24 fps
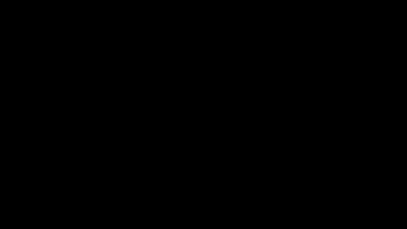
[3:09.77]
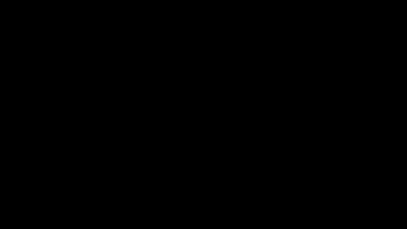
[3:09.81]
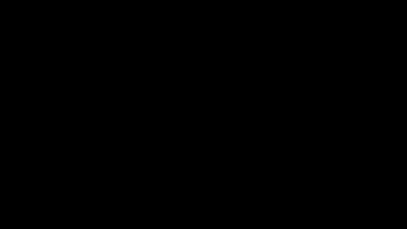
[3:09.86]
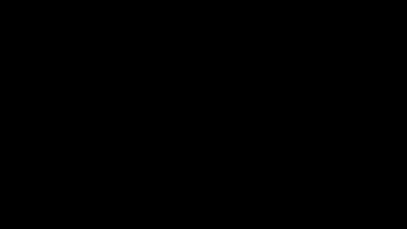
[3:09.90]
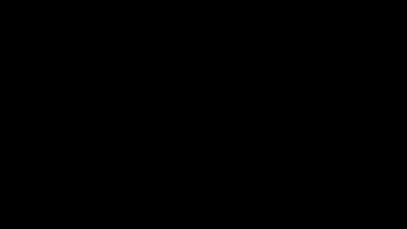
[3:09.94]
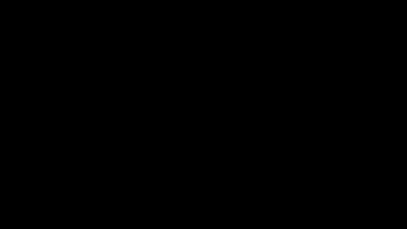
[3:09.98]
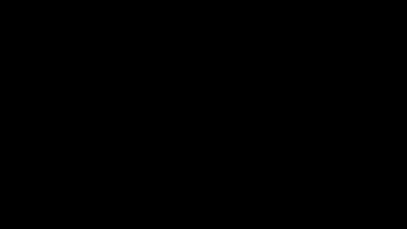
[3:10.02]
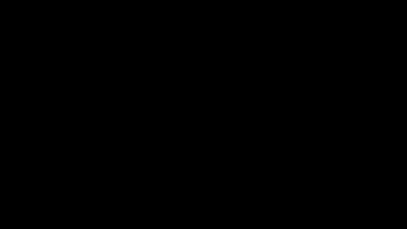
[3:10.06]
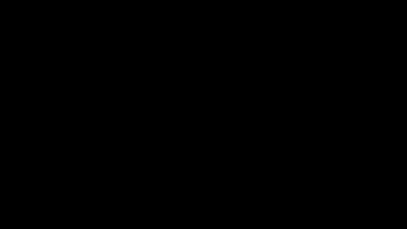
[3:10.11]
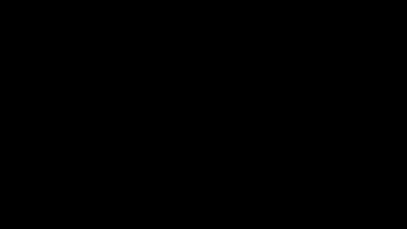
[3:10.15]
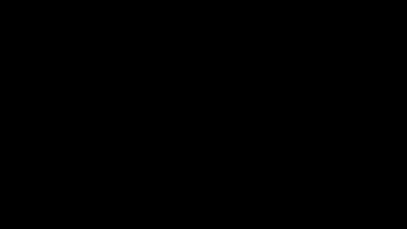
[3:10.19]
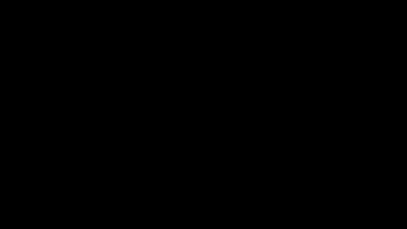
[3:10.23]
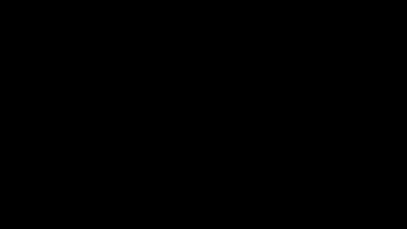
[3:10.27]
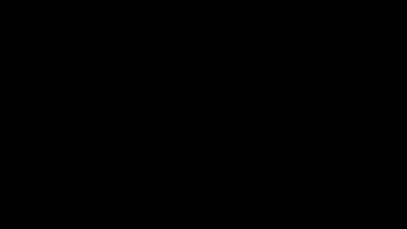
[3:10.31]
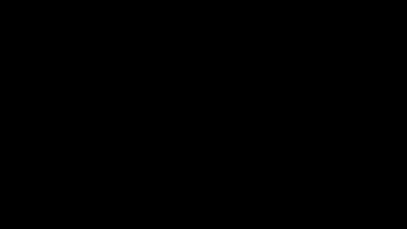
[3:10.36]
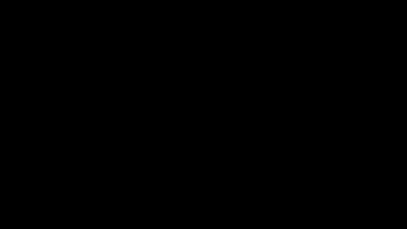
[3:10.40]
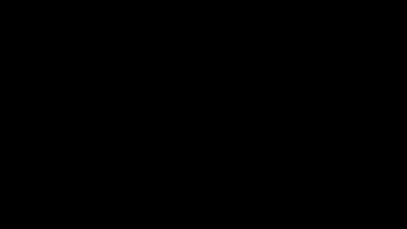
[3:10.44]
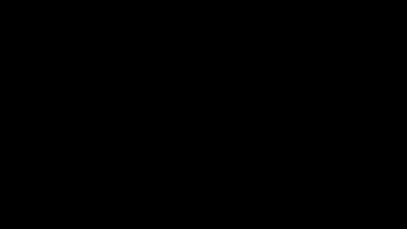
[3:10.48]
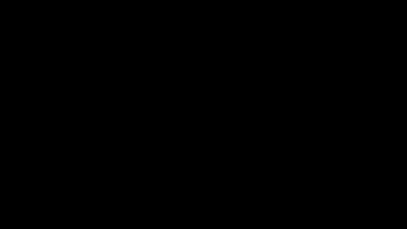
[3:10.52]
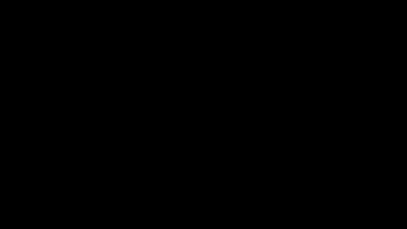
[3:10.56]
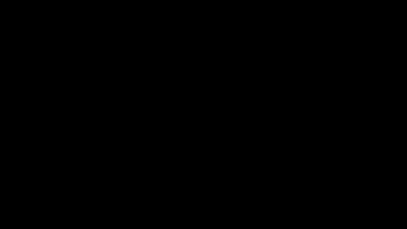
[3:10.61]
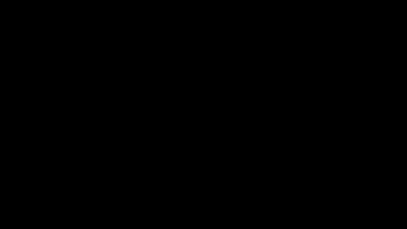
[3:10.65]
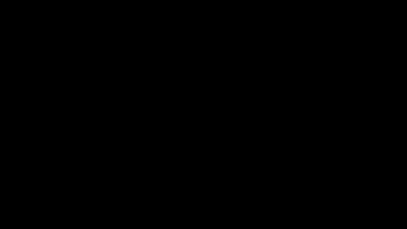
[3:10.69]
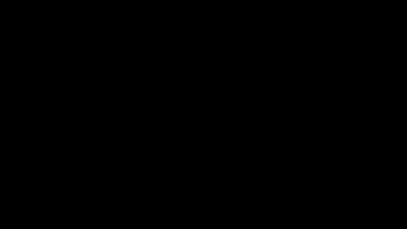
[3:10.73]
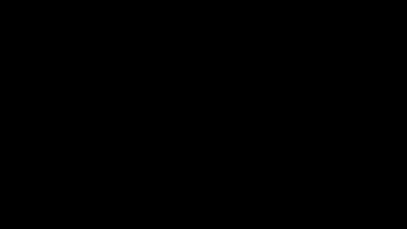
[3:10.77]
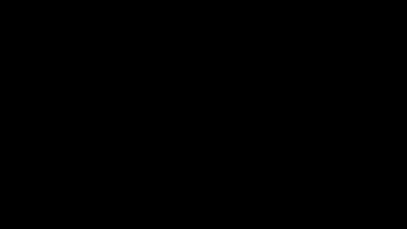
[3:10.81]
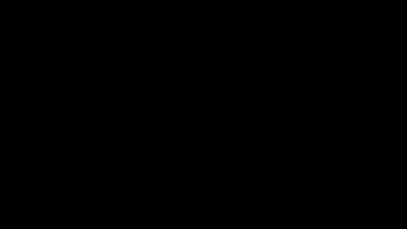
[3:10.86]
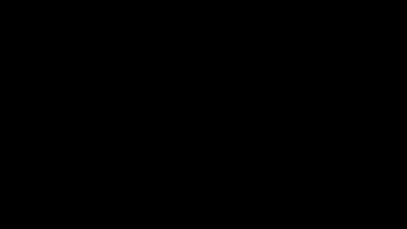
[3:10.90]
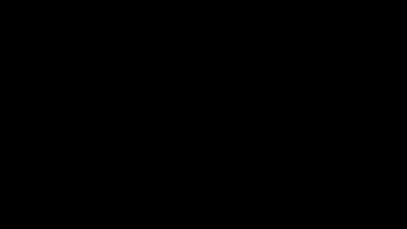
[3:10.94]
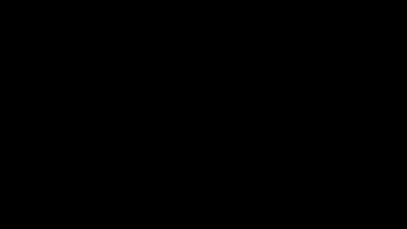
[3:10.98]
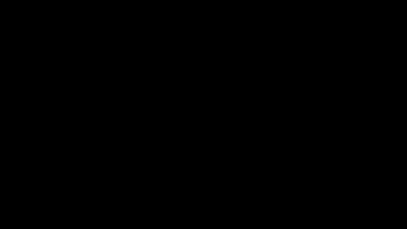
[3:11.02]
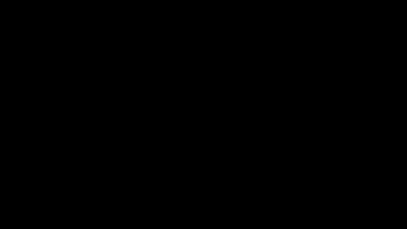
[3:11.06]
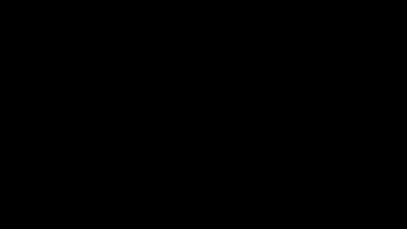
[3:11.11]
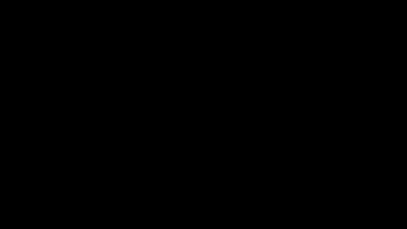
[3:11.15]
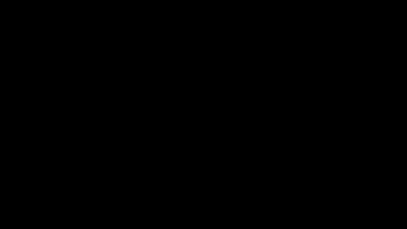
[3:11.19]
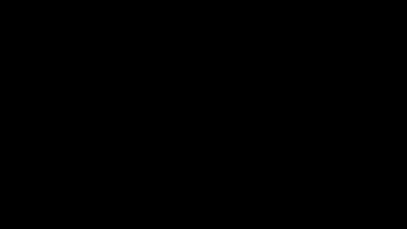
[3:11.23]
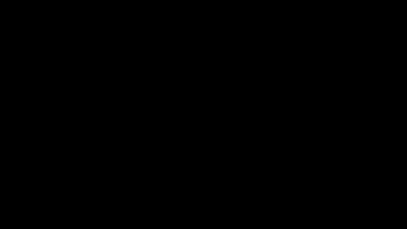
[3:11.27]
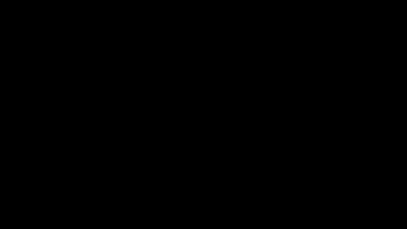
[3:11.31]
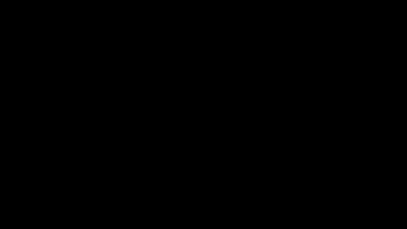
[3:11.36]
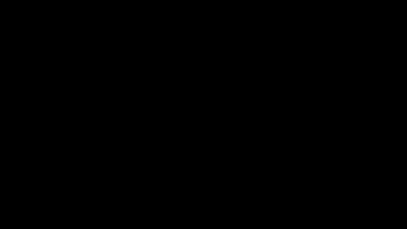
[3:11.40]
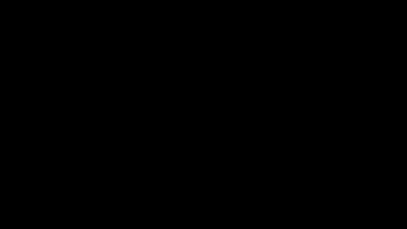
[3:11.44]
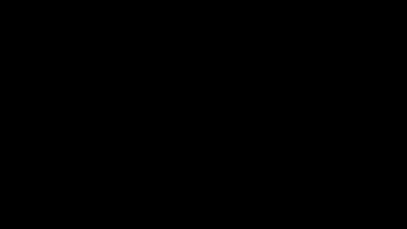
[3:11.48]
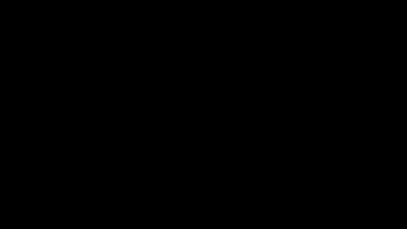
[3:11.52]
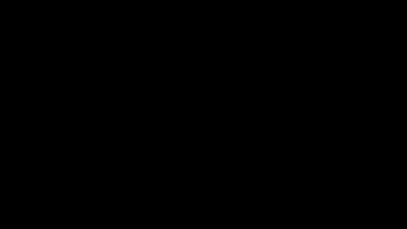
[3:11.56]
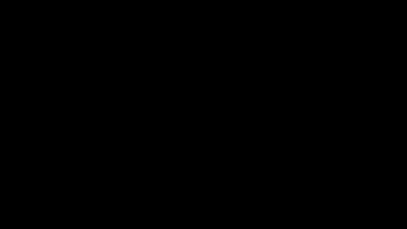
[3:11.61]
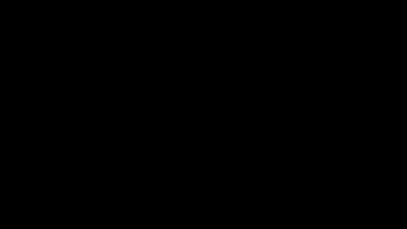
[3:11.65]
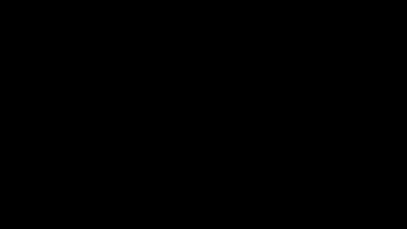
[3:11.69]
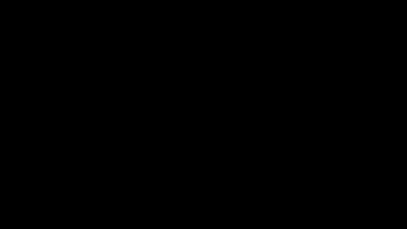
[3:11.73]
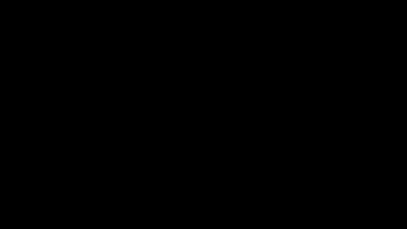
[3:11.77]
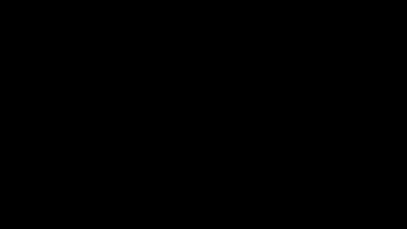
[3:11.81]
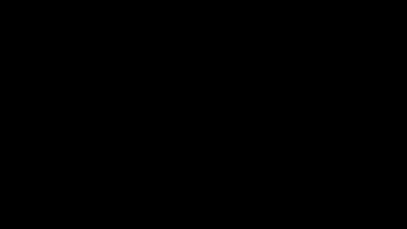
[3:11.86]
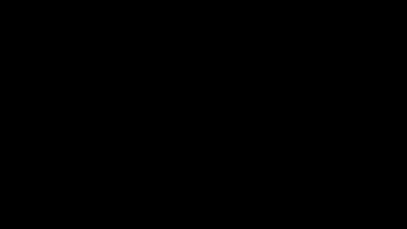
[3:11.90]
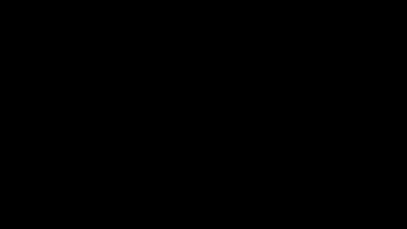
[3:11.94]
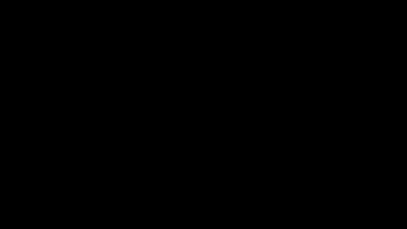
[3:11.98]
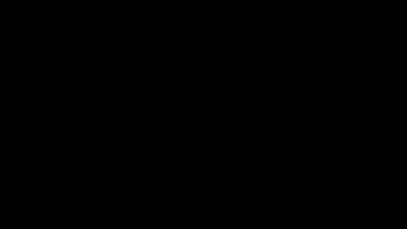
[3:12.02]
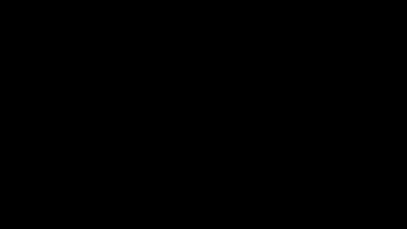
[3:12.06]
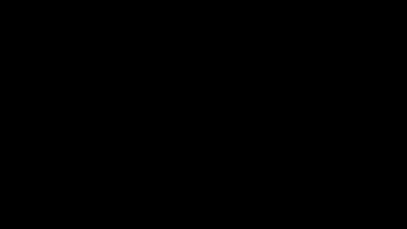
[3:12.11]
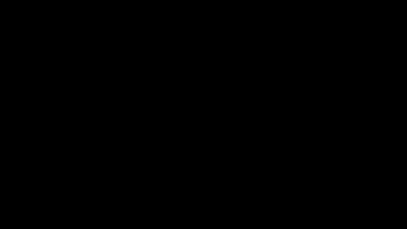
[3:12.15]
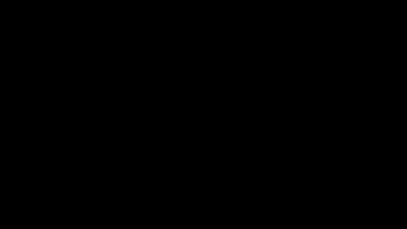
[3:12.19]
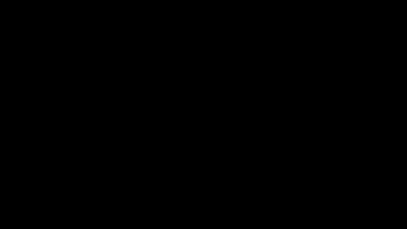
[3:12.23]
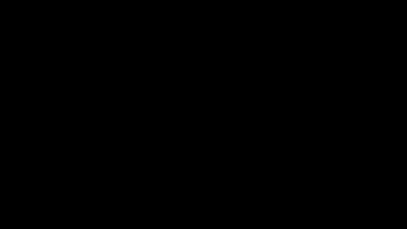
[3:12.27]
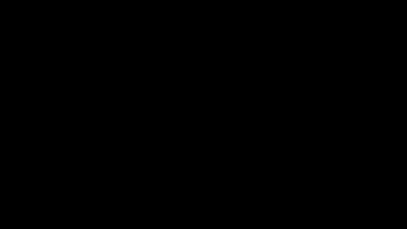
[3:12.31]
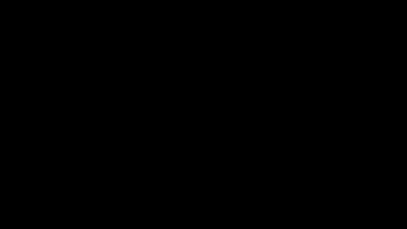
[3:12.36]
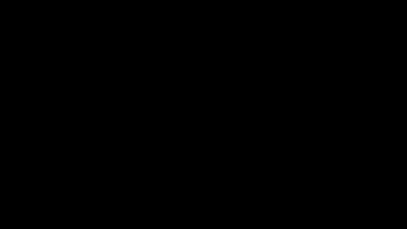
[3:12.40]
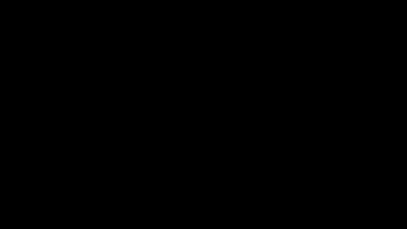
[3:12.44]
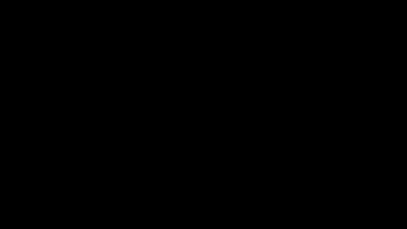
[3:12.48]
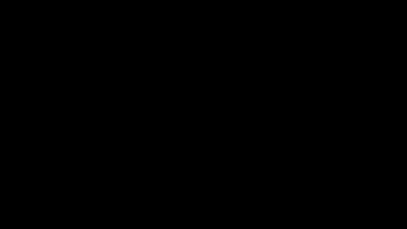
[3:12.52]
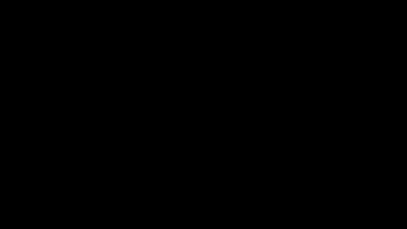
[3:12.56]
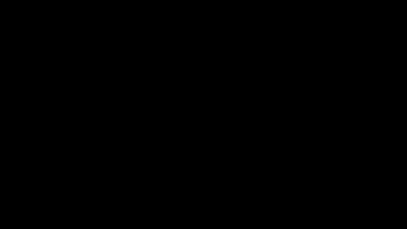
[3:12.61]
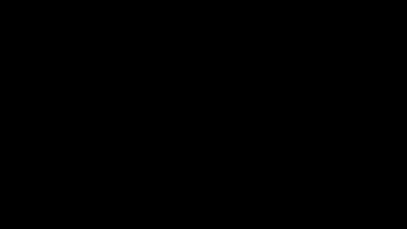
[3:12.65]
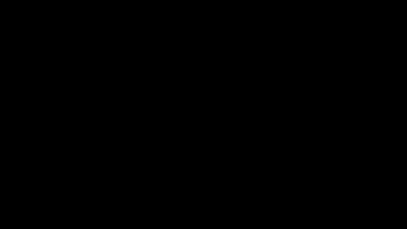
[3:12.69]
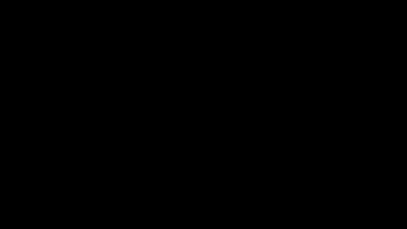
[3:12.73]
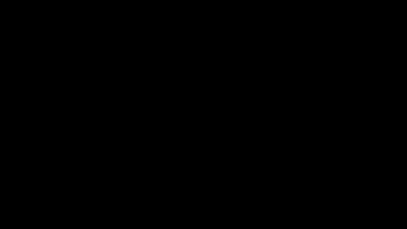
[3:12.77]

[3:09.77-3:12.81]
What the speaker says: Nobody's mouth can be seen.